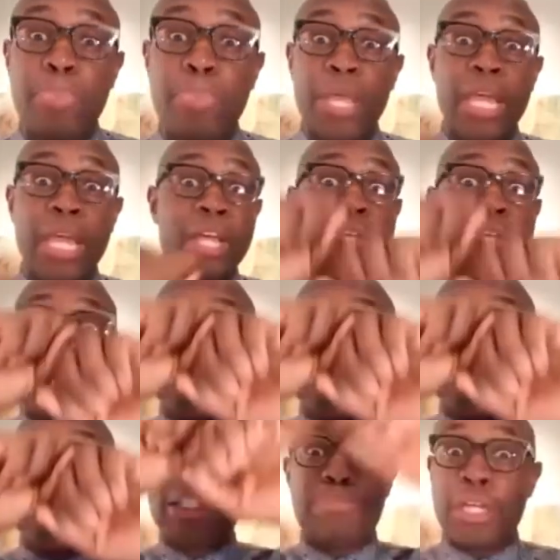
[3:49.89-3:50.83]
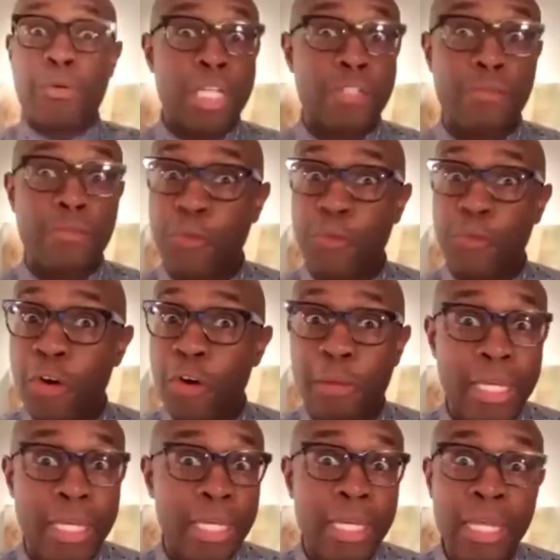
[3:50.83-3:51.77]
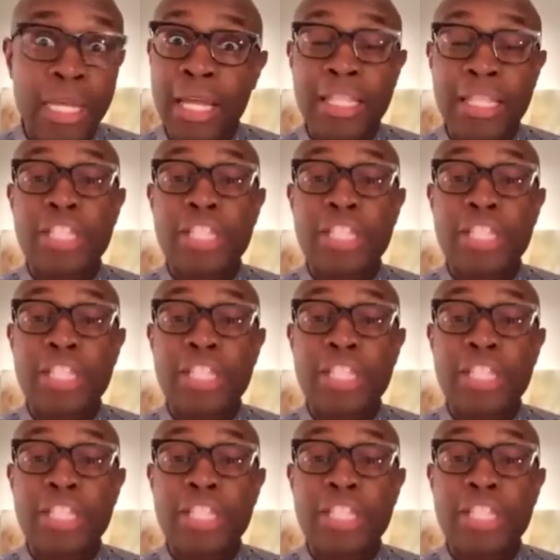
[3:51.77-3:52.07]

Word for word: big experience for me.